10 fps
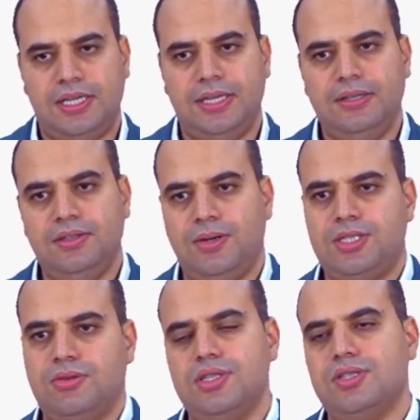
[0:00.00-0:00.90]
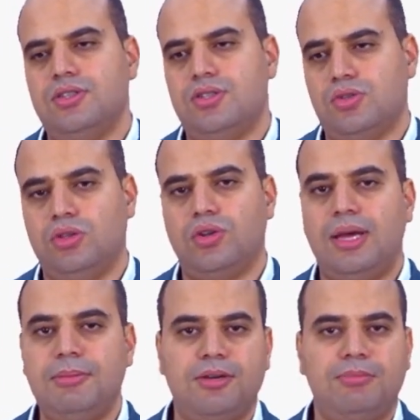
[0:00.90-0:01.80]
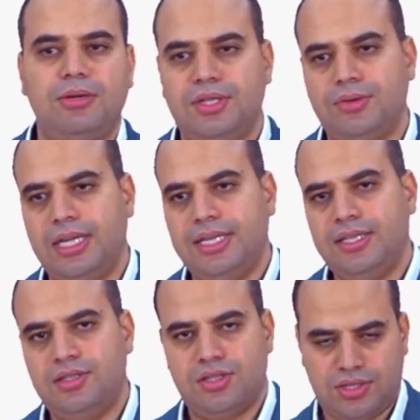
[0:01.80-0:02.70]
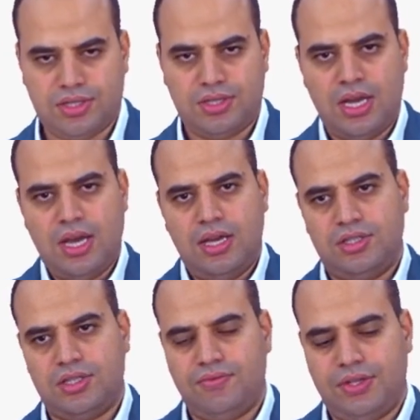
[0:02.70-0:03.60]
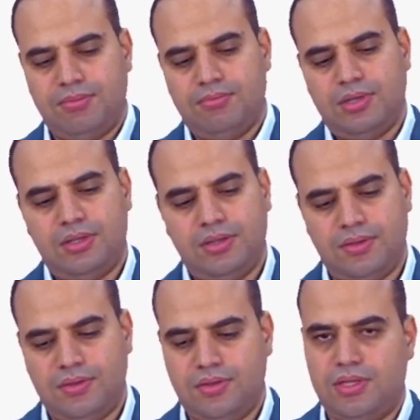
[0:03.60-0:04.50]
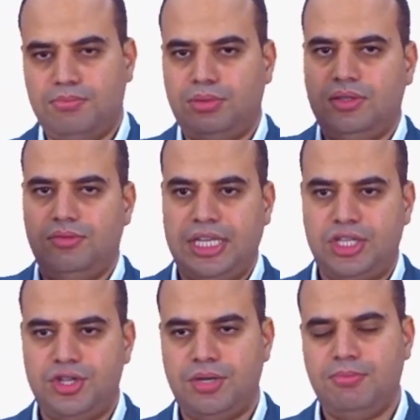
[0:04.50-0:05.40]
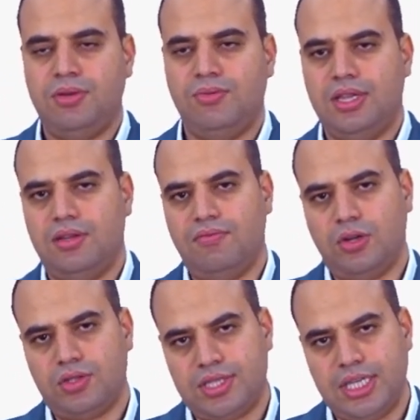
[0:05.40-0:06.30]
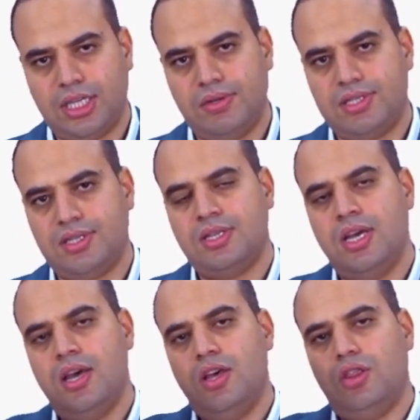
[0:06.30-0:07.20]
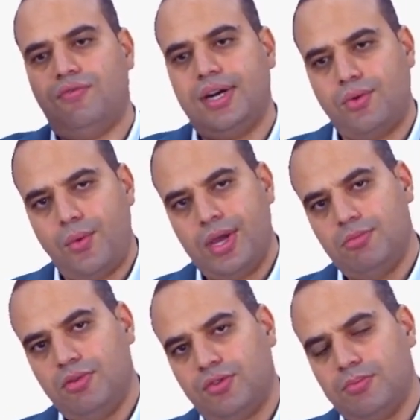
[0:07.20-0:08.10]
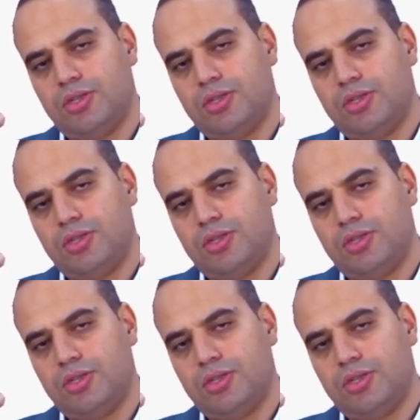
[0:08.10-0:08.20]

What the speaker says: here, right? So this is called the laminar boundary layer. So it is just a very simple relationship where the velocity increases the far away we move from the